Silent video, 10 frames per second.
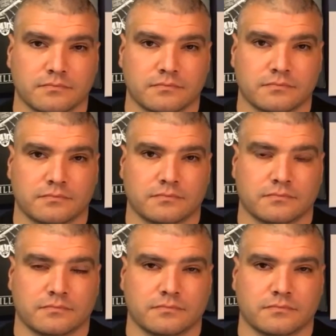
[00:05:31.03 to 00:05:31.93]

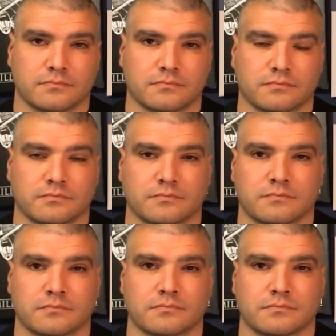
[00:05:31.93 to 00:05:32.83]

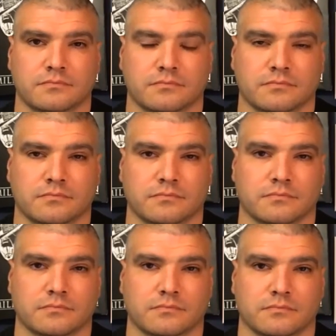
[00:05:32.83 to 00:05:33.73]

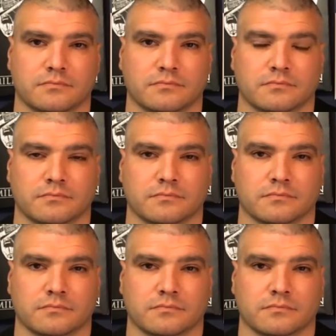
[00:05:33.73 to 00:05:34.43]
This person isn't speaking.